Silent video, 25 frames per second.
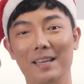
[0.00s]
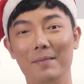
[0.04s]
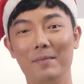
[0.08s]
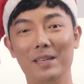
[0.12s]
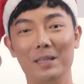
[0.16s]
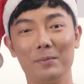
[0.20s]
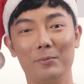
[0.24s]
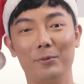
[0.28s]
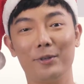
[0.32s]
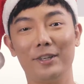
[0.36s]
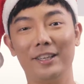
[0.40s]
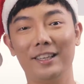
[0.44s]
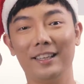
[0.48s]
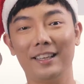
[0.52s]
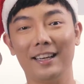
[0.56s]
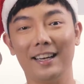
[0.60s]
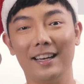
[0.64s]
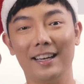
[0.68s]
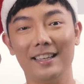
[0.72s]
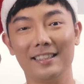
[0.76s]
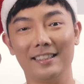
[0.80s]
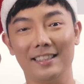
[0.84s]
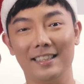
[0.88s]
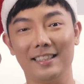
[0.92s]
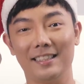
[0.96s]
Sam is bringing
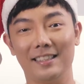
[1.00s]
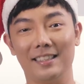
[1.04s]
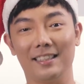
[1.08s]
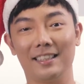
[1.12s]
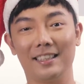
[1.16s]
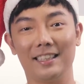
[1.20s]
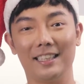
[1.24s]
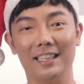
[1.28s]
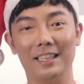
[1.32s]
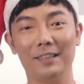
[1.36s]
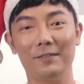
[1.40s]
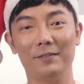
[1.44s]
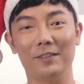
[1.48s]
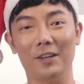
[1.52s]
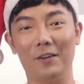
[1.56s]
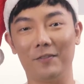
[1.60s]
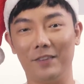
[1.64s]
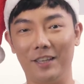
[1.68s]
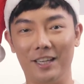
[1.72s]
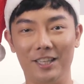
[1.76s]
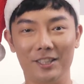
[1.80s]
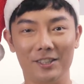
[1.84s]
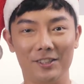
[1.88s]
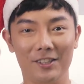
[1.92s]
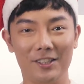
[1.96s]
us is the gift of
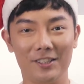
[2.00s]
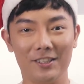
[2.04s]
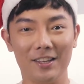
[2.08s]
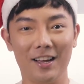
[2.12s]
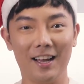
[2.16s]
Ageless